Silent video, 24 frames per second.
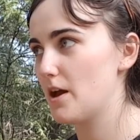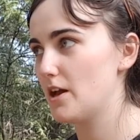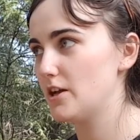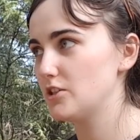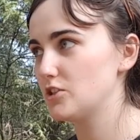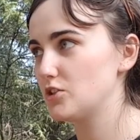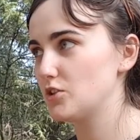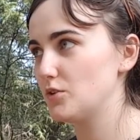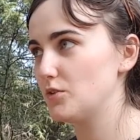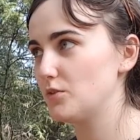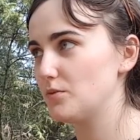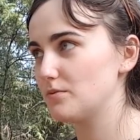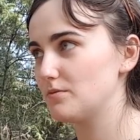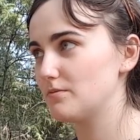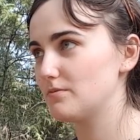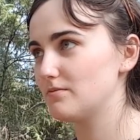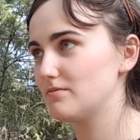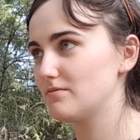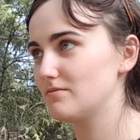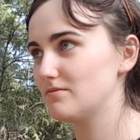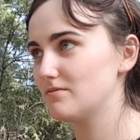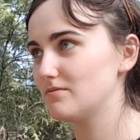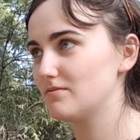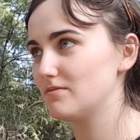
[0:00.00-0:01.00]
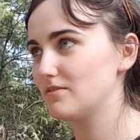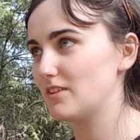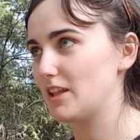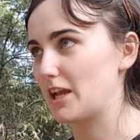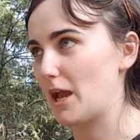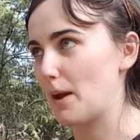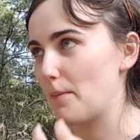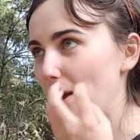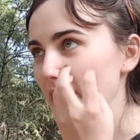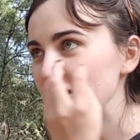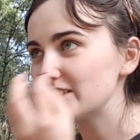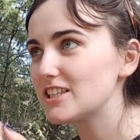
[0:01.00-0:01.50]
So like
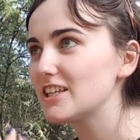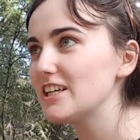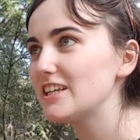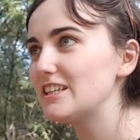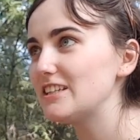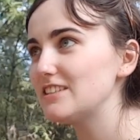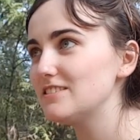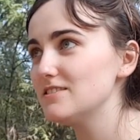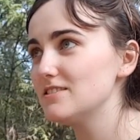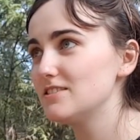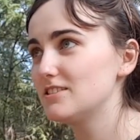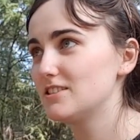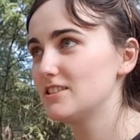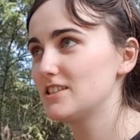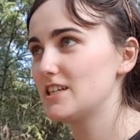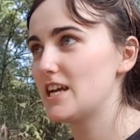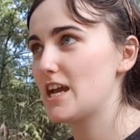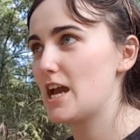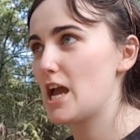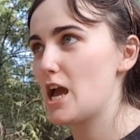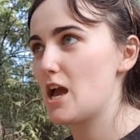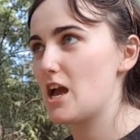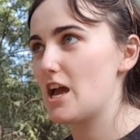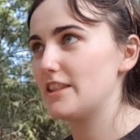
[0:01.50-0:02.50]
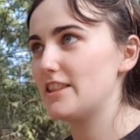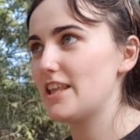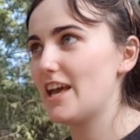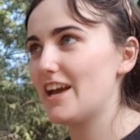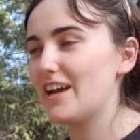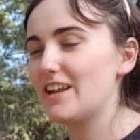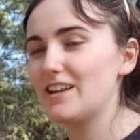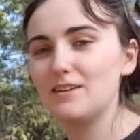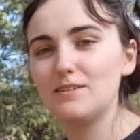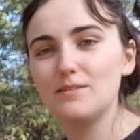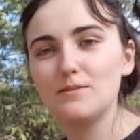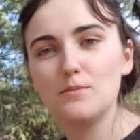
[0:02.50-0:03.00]
I'm isolated, and
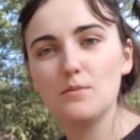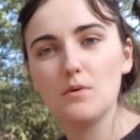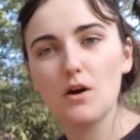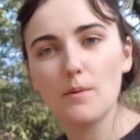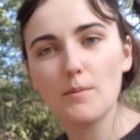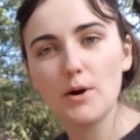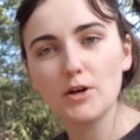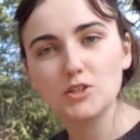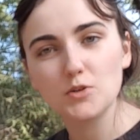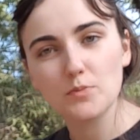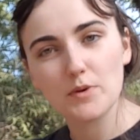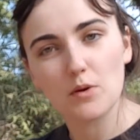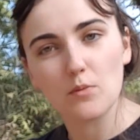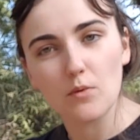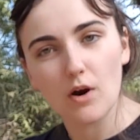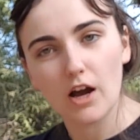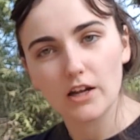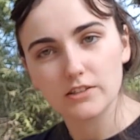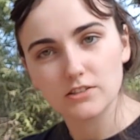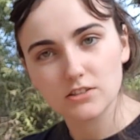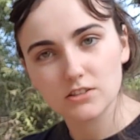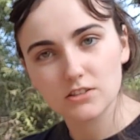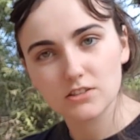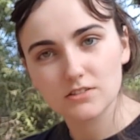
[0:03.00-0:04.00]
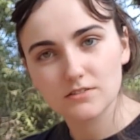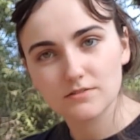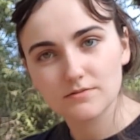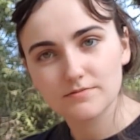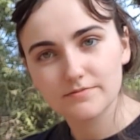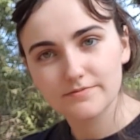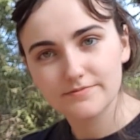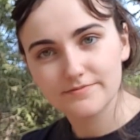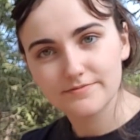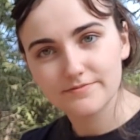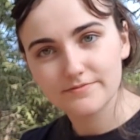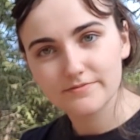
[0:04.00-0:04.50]
then I'm also being watched.
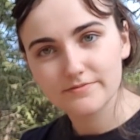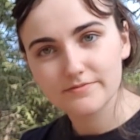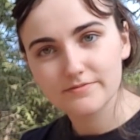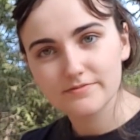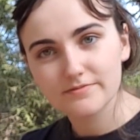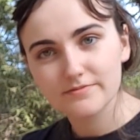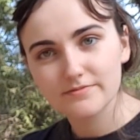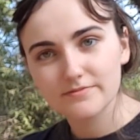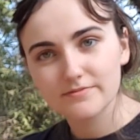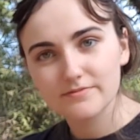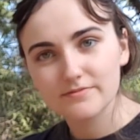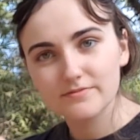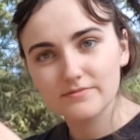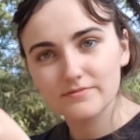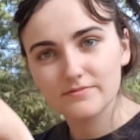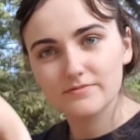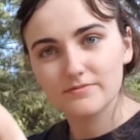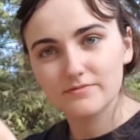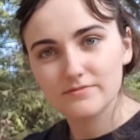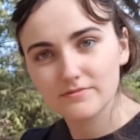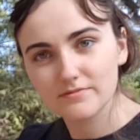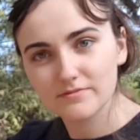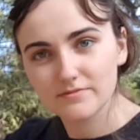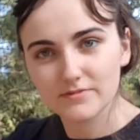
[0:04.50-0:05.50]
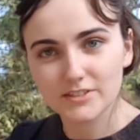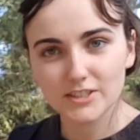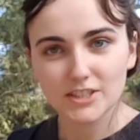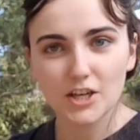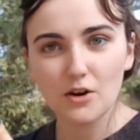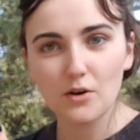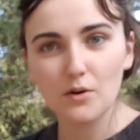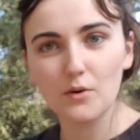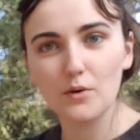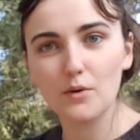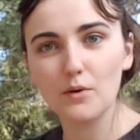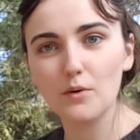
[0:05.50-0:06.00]

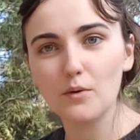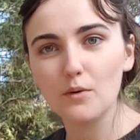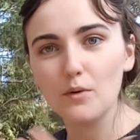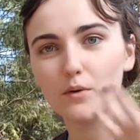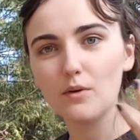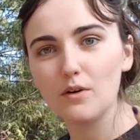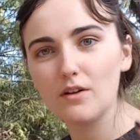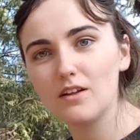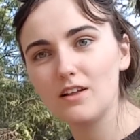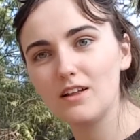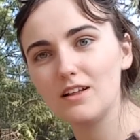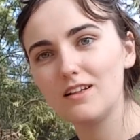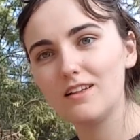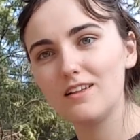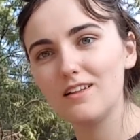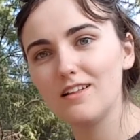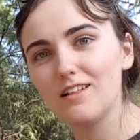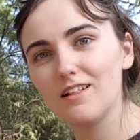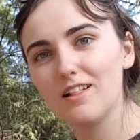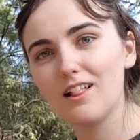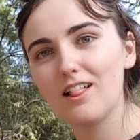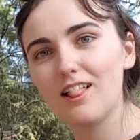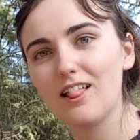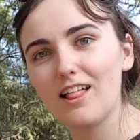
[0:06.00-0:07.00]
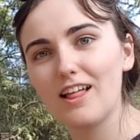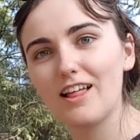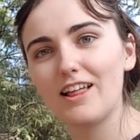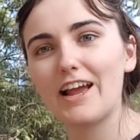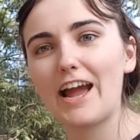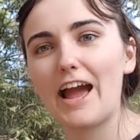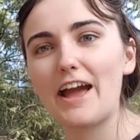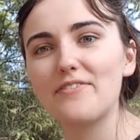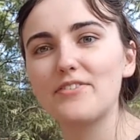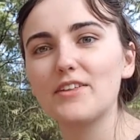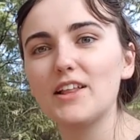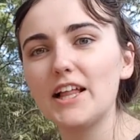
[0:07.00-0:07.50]
So
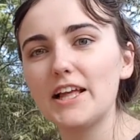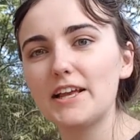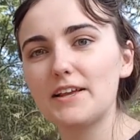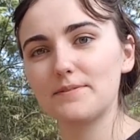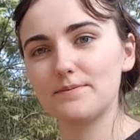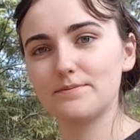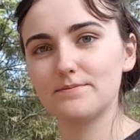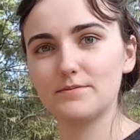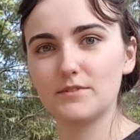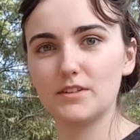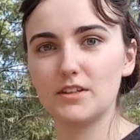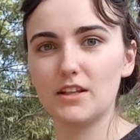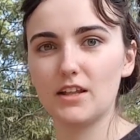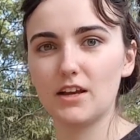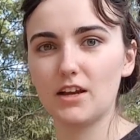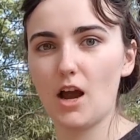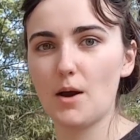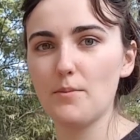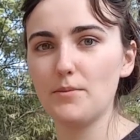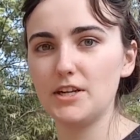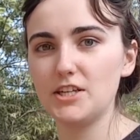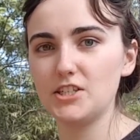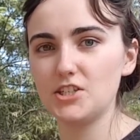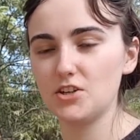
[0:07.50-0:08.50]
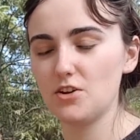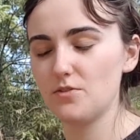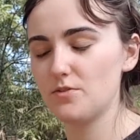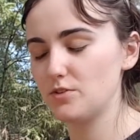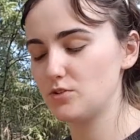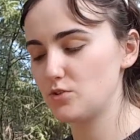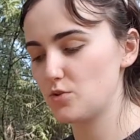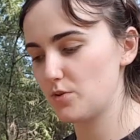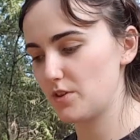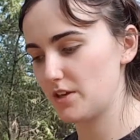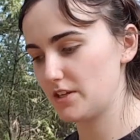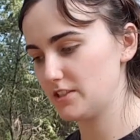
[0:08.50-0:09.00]
I feel like combination of
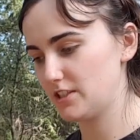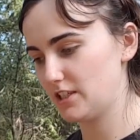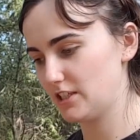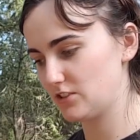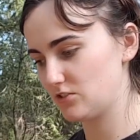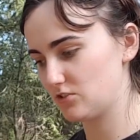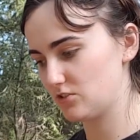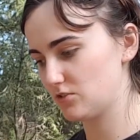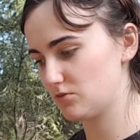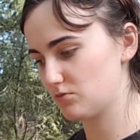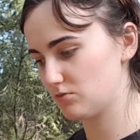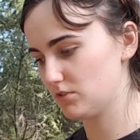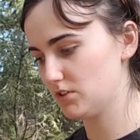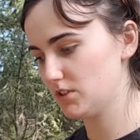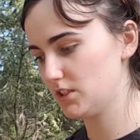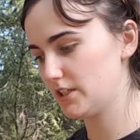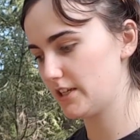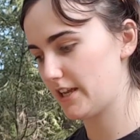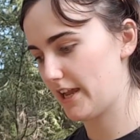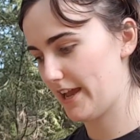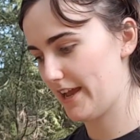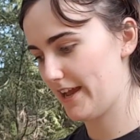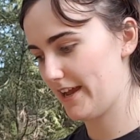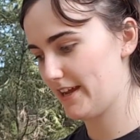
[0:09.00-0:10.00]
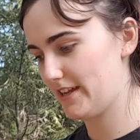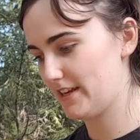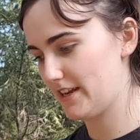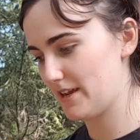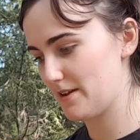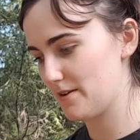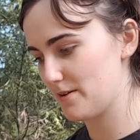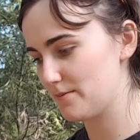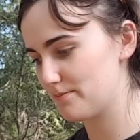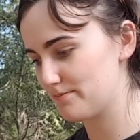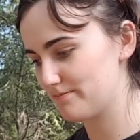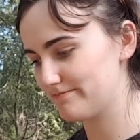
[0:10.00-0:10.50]
those two things has just really had
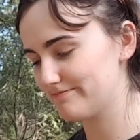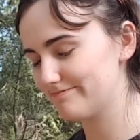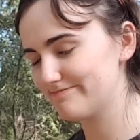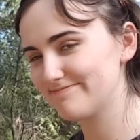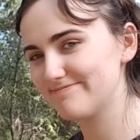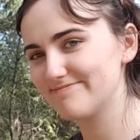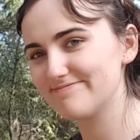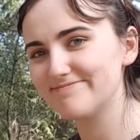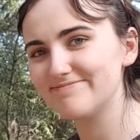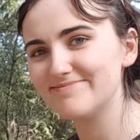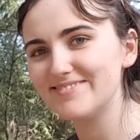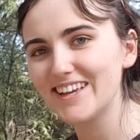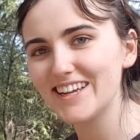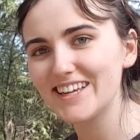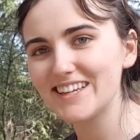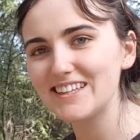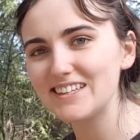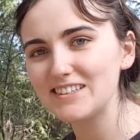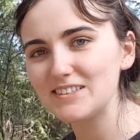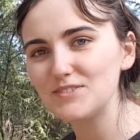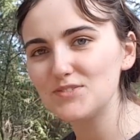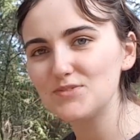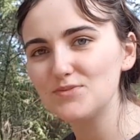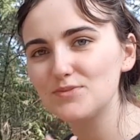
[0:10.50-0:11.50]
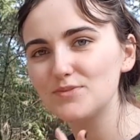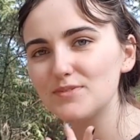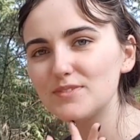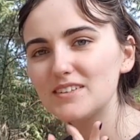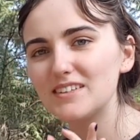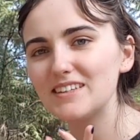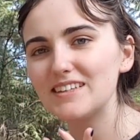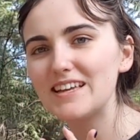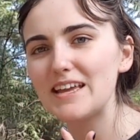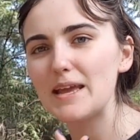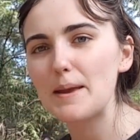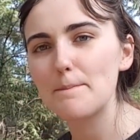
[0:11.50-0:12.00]
a negative
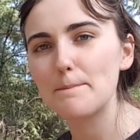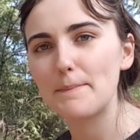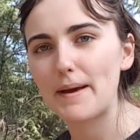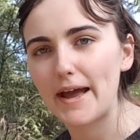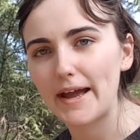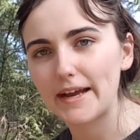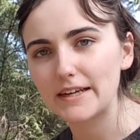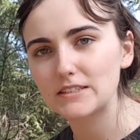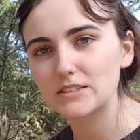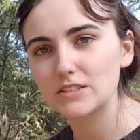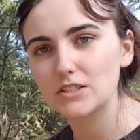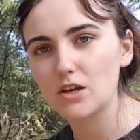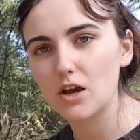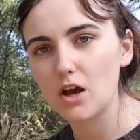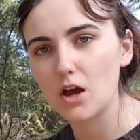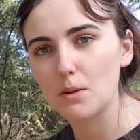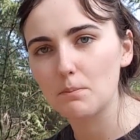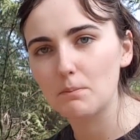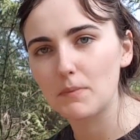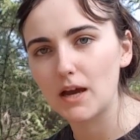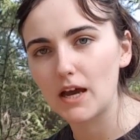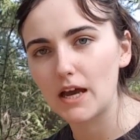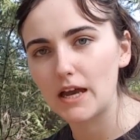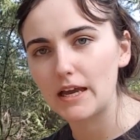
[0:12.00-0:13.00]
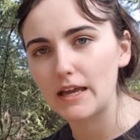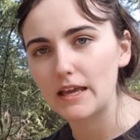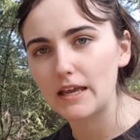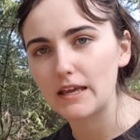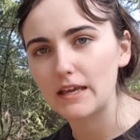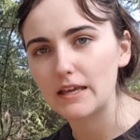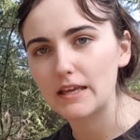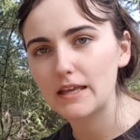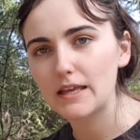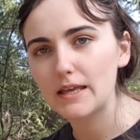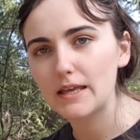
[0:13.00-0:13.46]
impact on my